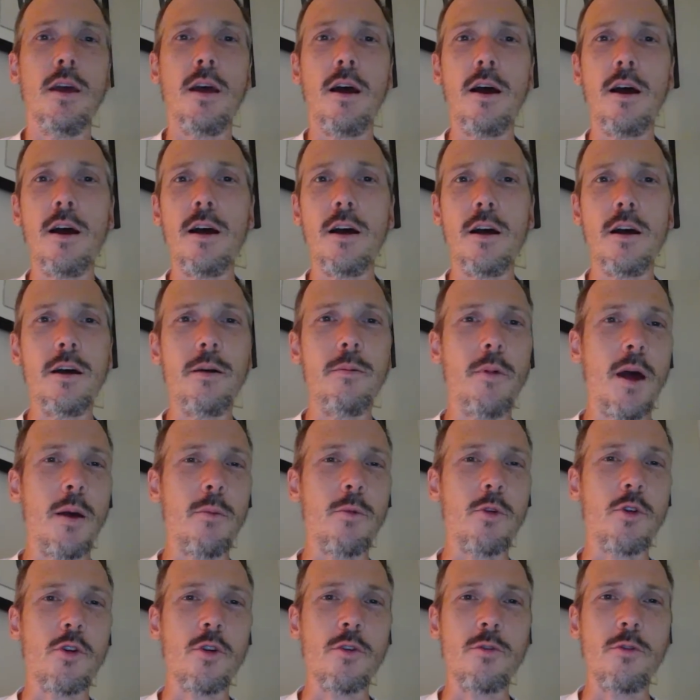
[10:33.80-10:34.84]

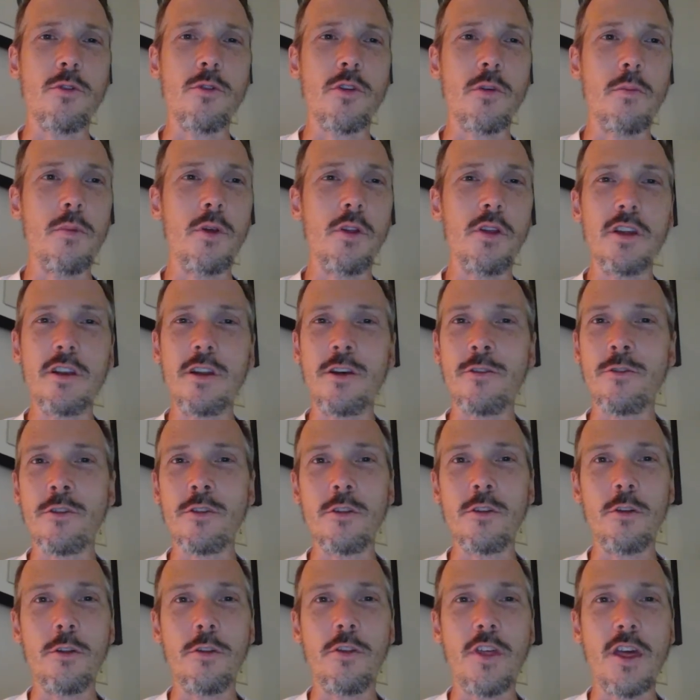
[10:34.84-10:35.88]
I'm sure there's a million other
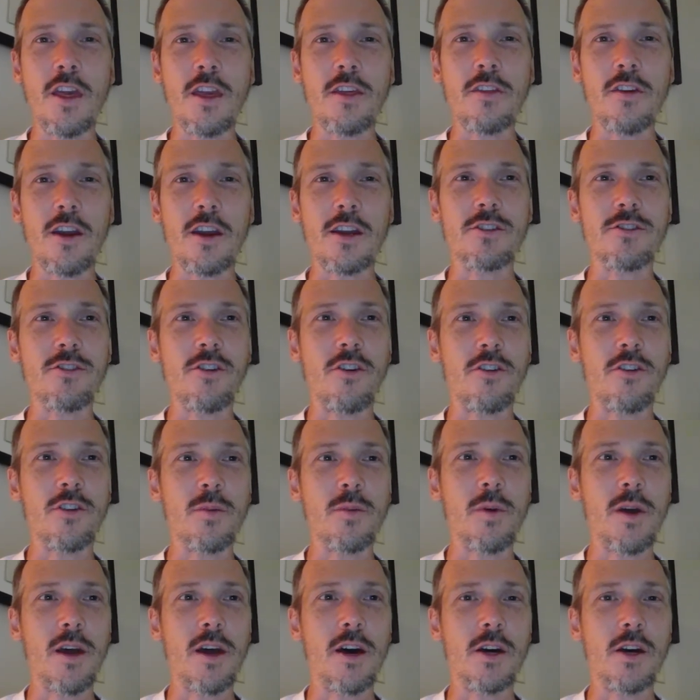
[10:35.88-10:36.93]
little things I could talk
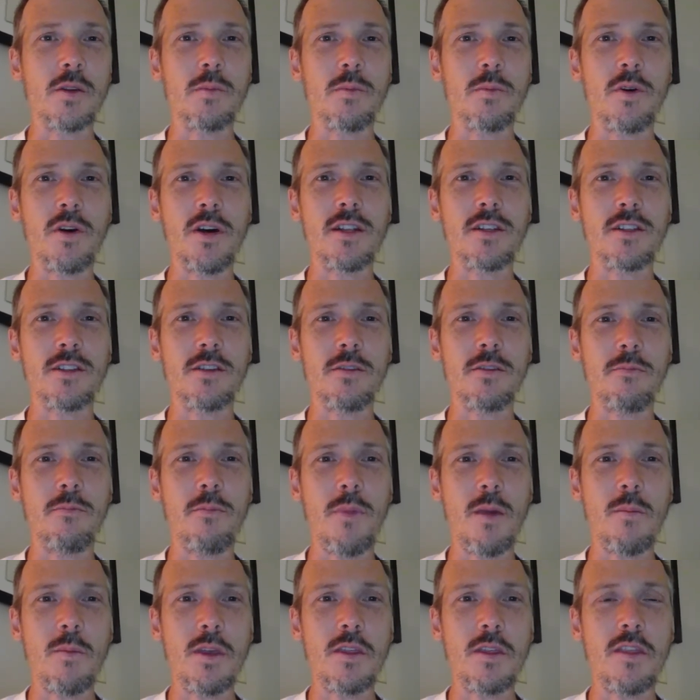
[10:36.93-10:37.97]
about, but
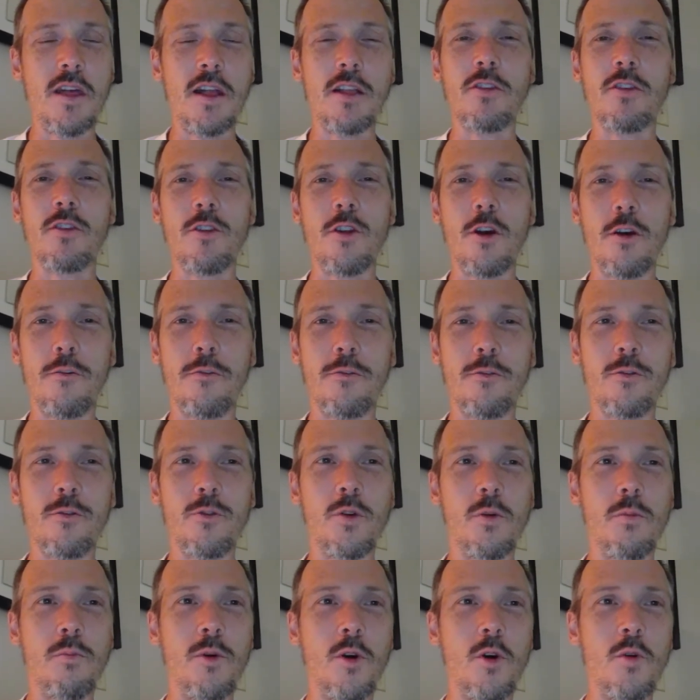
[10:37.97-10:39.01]
maybe that's enough for
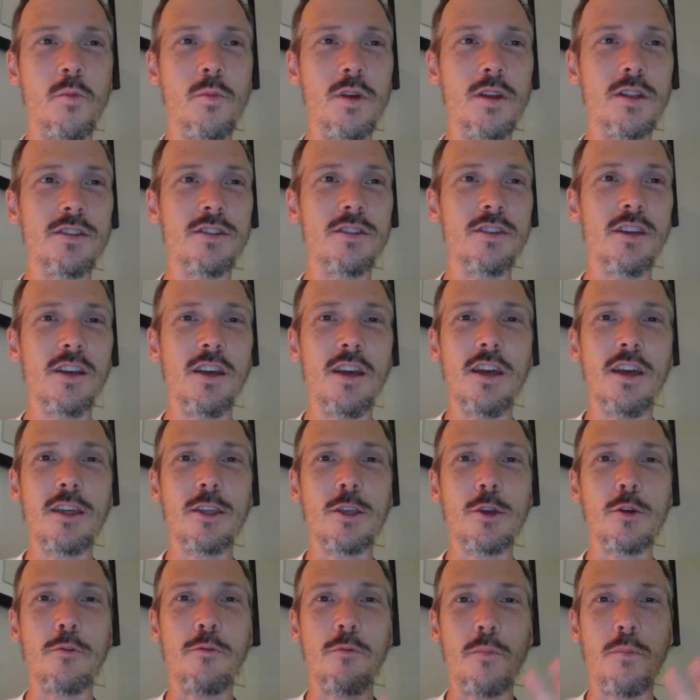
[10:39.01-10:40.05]
the moment.
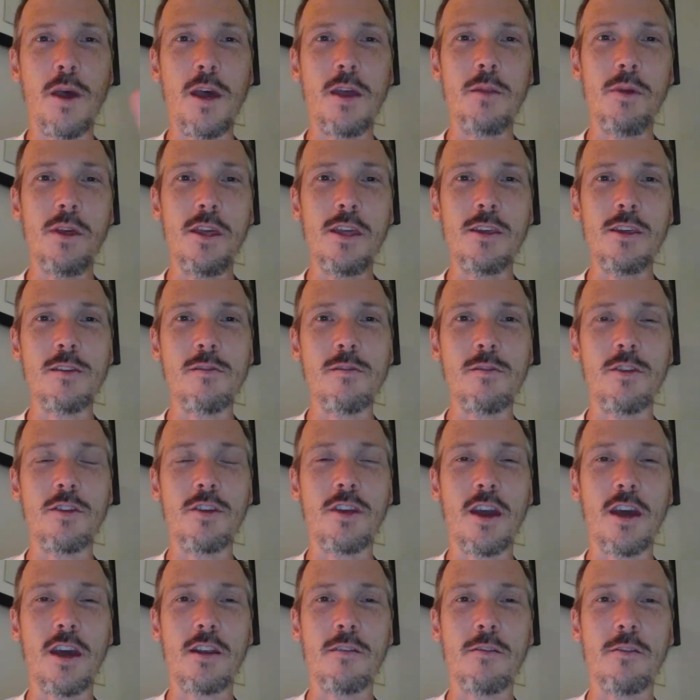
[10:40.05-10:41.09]
You've met me. You've
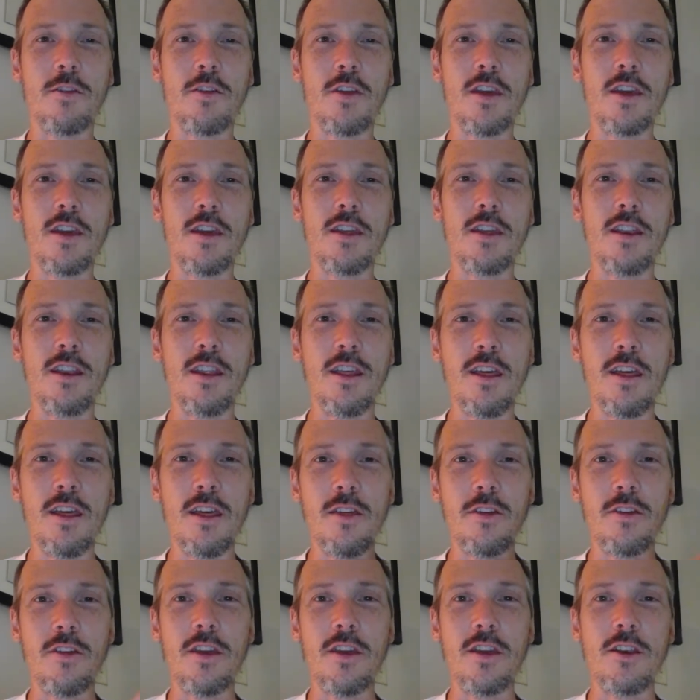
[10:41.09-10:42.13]
kind of seen
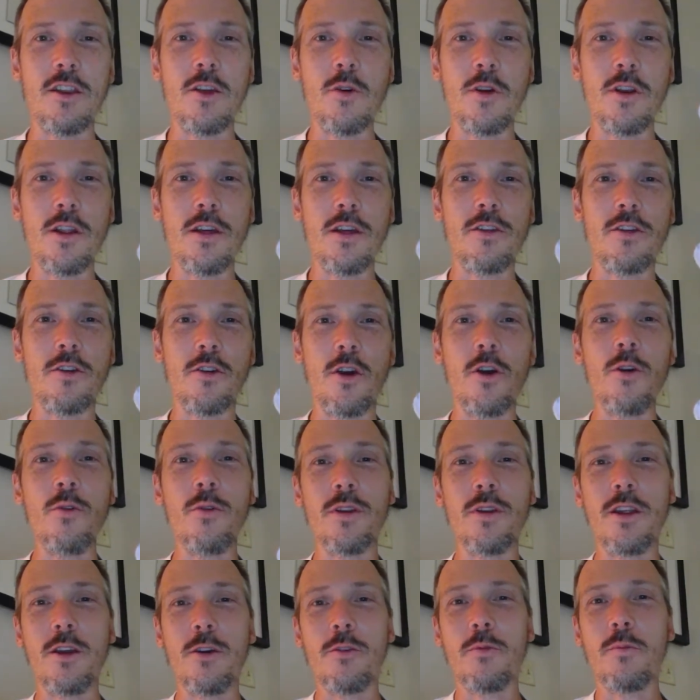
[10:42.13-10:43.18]
who it is. Oh,
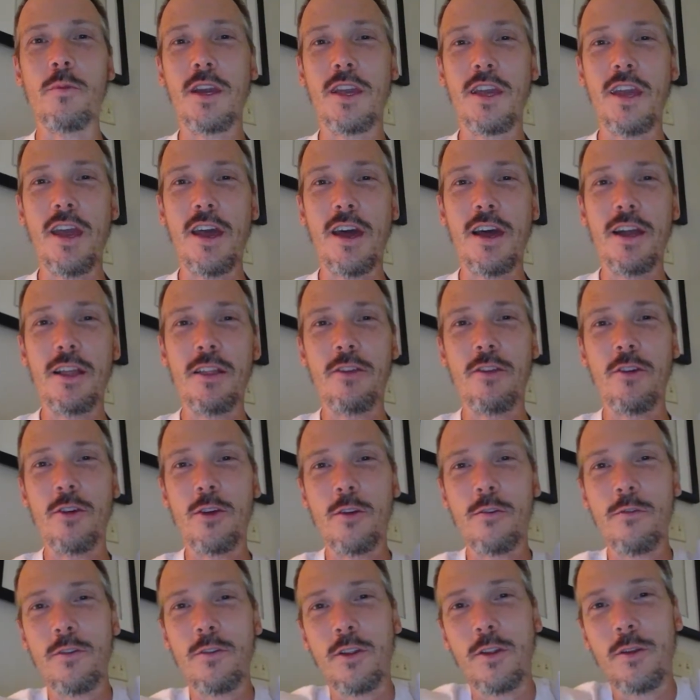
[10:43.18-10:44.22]
and here's my cat. So
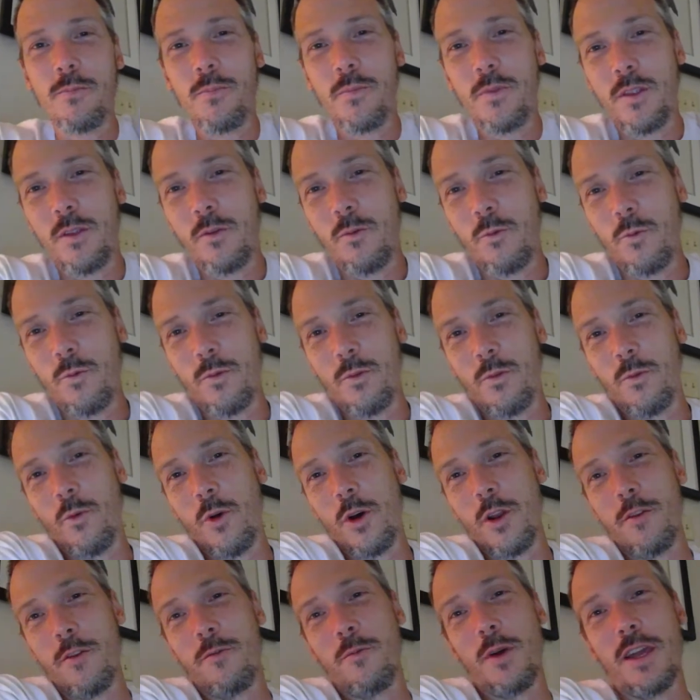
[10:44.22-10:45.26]
you've
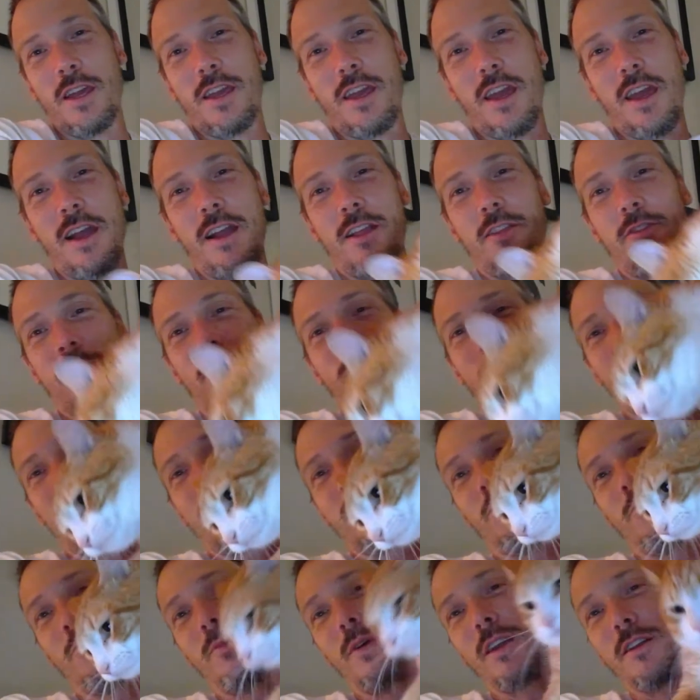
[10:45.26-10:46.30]
one of my cats. Maybe
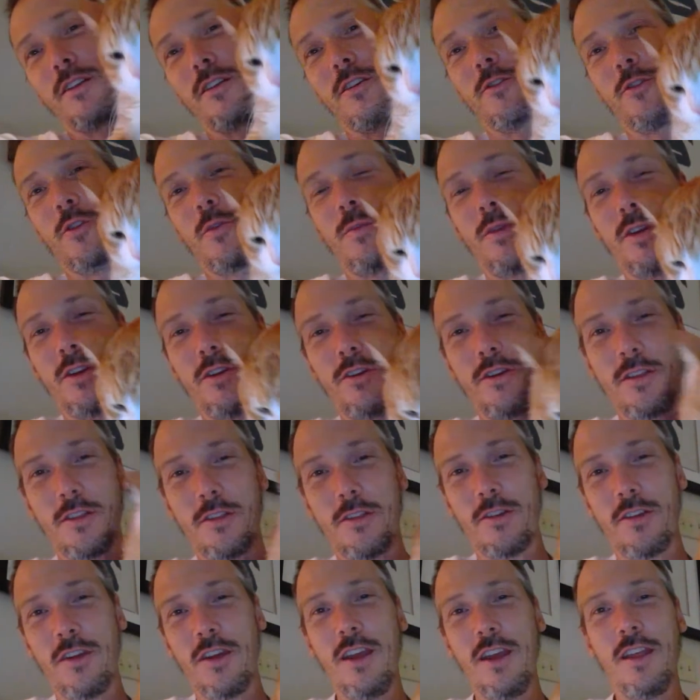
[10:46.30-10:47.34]
they'll make another
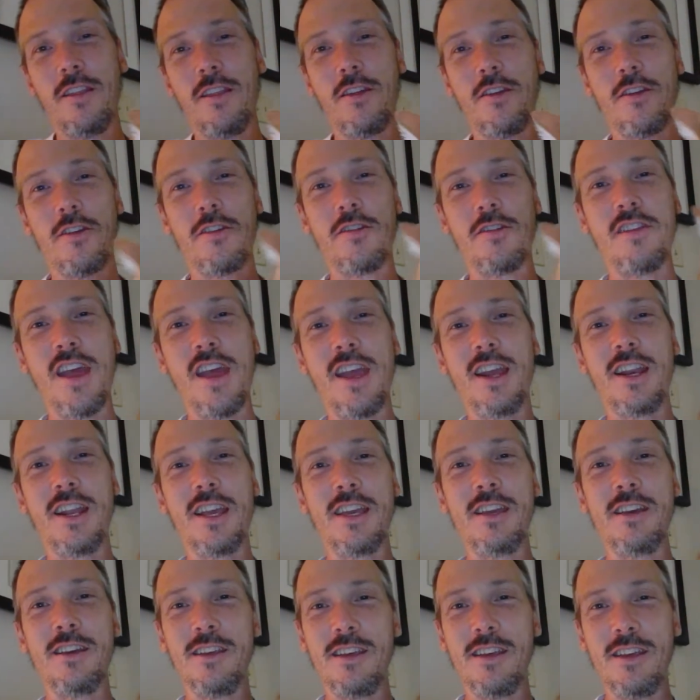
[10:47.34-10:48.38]
appearance. This is
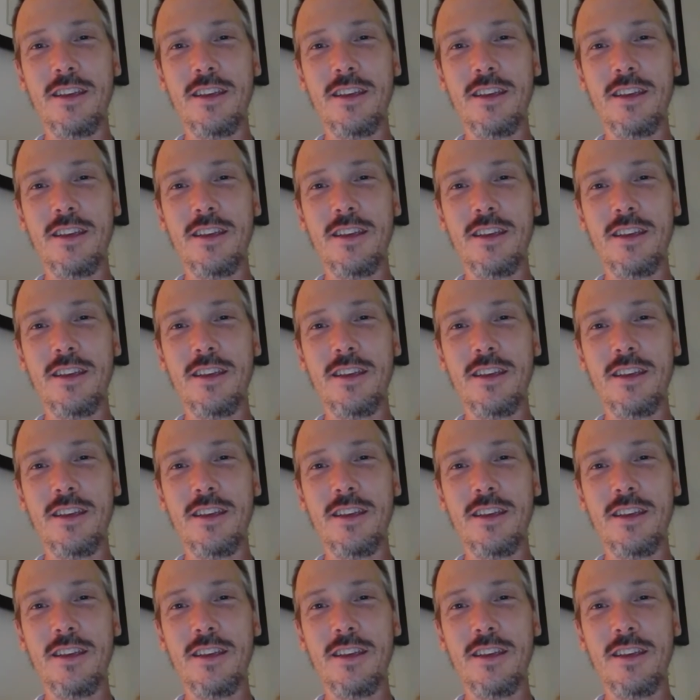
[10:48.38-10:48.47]
Danny.